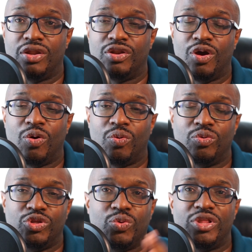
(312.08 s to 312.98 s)
Now,
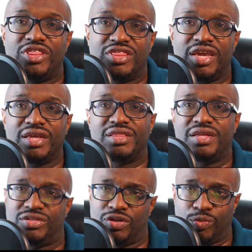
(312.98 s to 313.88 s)
you would think
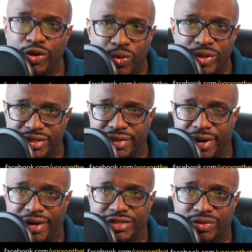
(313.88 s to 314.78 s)
that someone who is
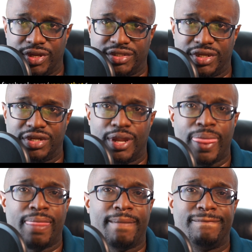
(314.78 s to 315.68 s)
incarcerated
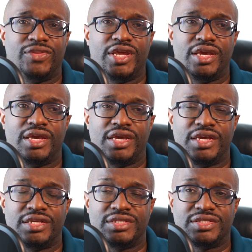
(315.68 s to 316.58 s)

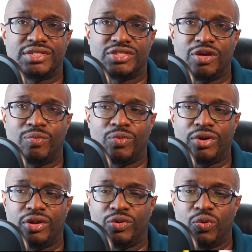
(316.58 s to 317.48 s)
is
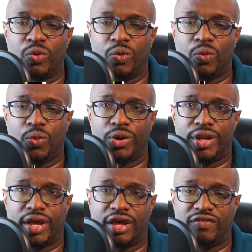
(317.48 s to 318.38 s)
someone who would
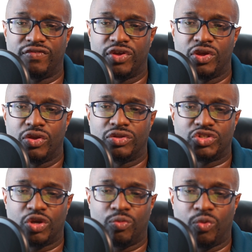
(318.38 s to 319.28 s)
have
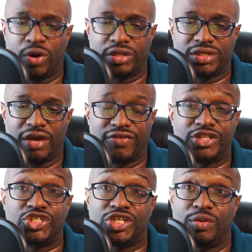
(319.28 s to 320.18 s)
somewhat of a
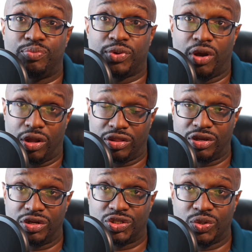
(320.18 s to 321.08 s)
chip on
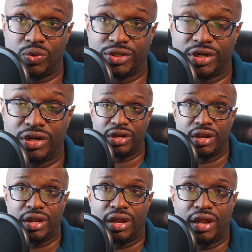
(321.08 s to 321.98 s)
their shoulder,
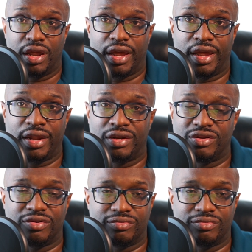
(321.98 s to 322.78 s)
and